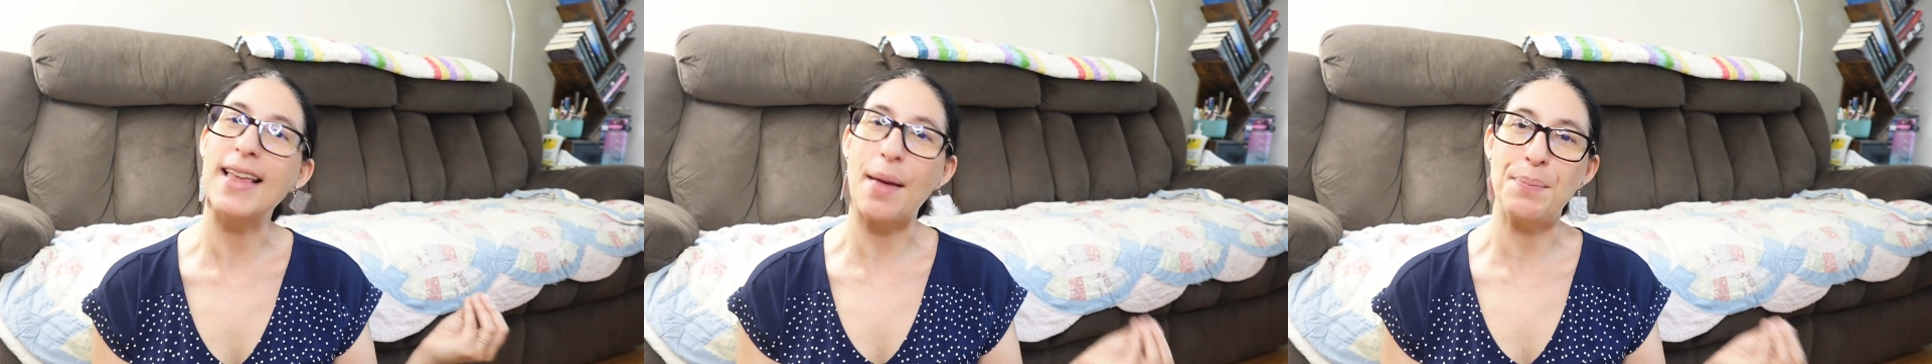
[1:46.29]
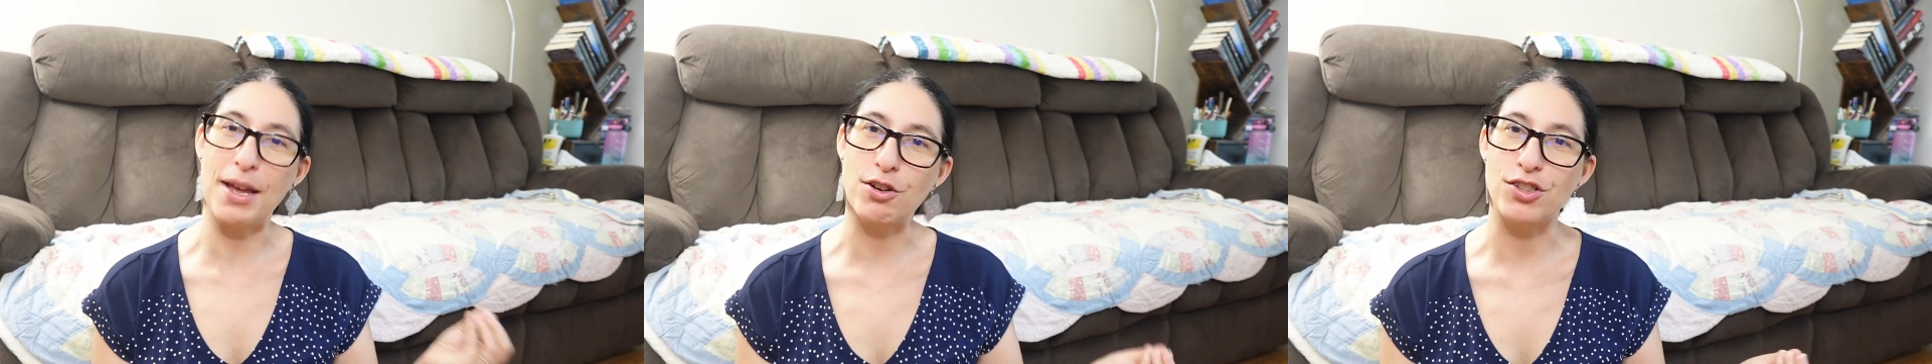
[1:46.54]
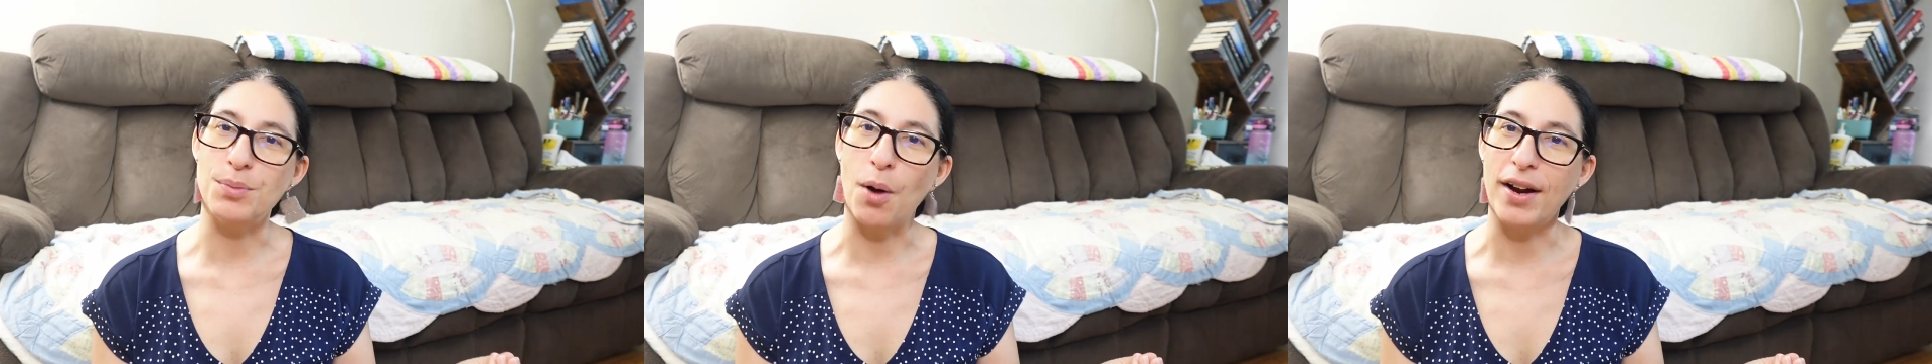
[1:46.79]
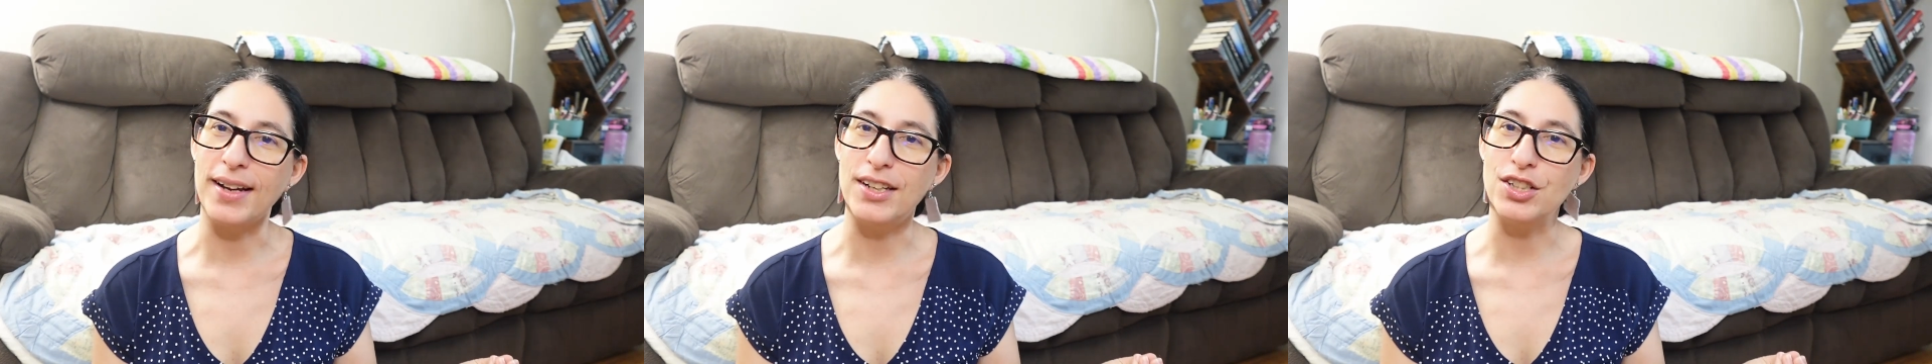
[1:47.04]
that maker's
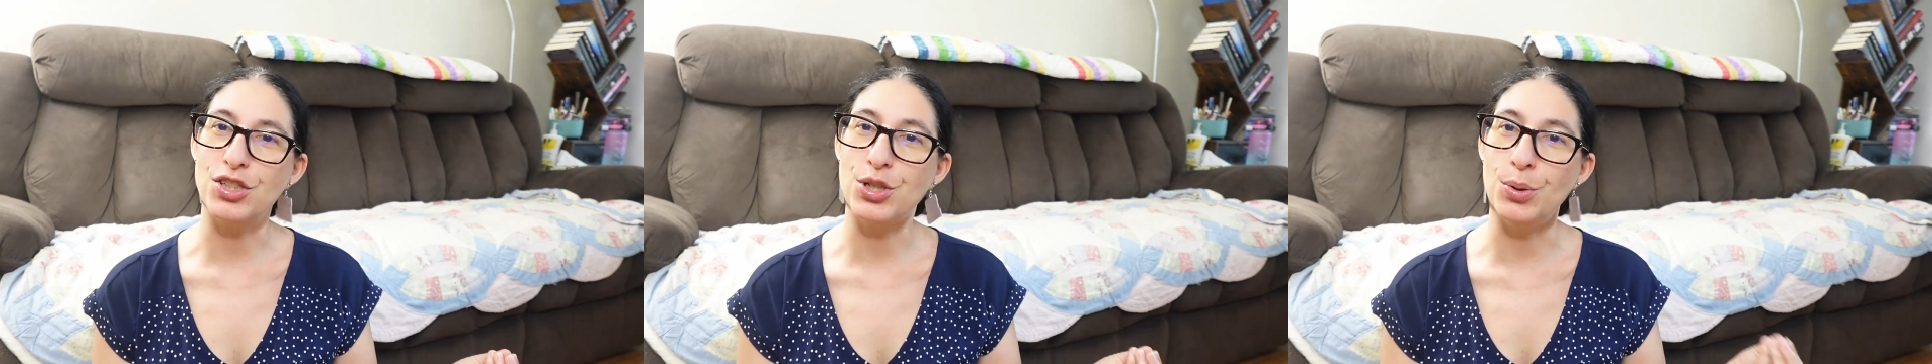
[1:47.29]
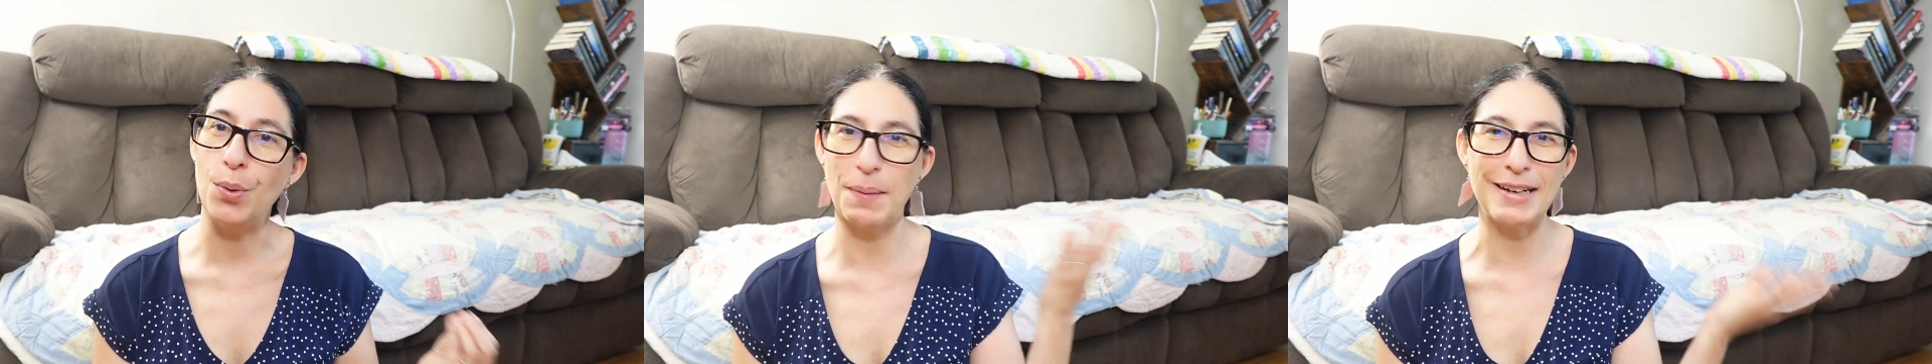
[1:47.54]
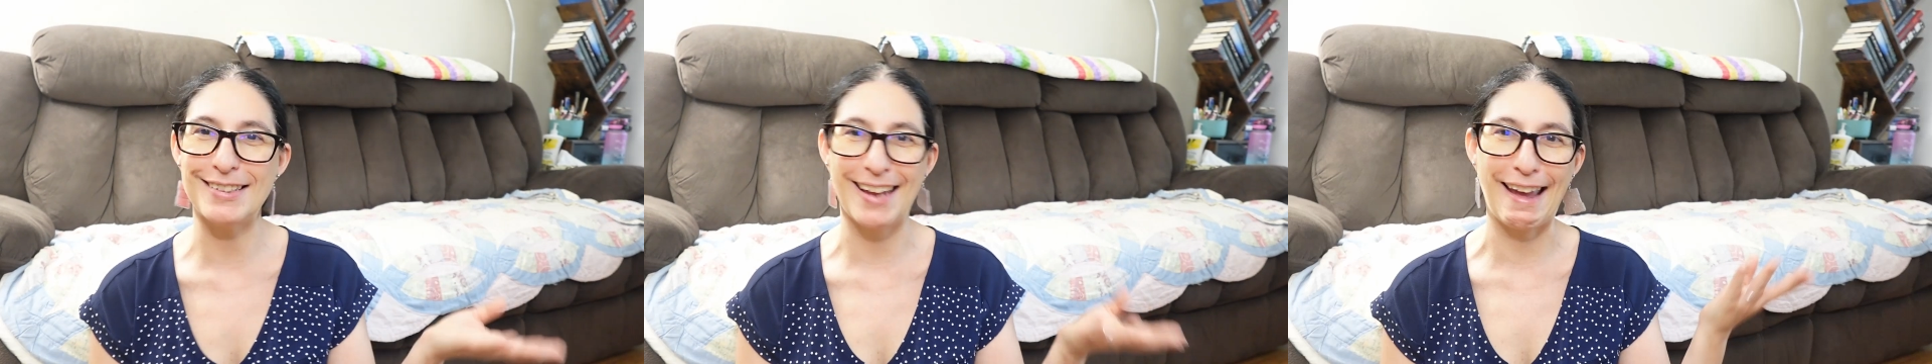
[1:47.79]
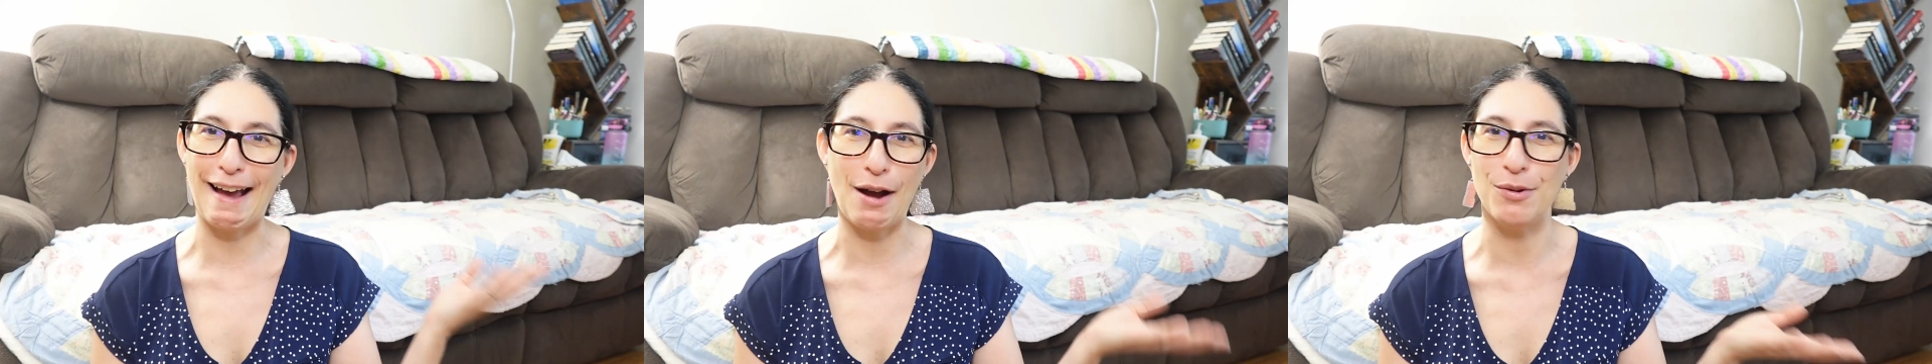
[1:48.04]
market to spend a
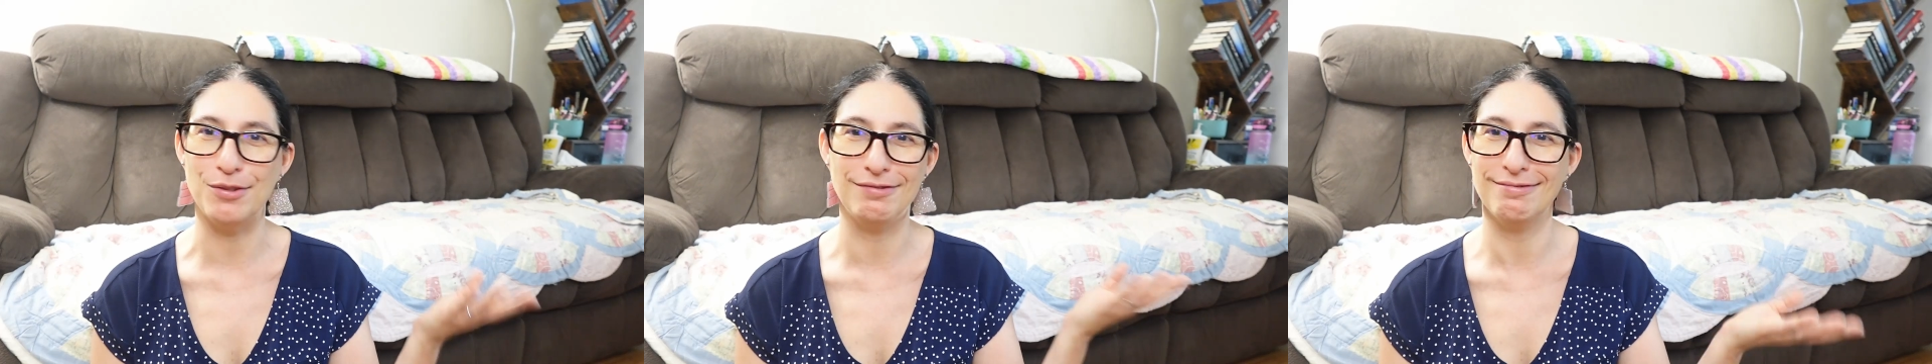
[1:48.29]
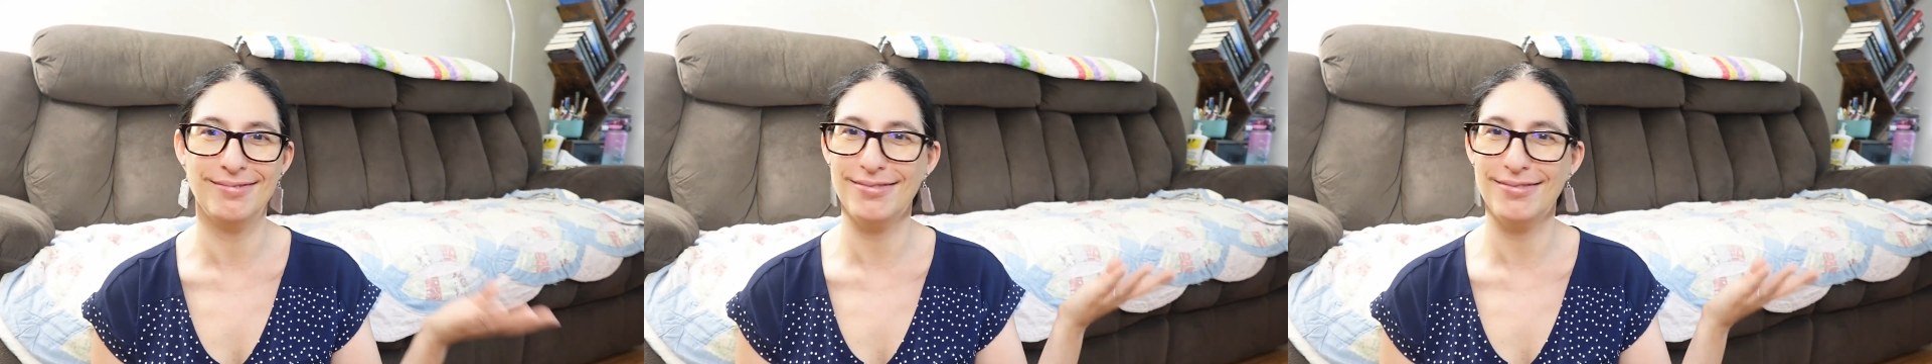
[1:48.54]
day out,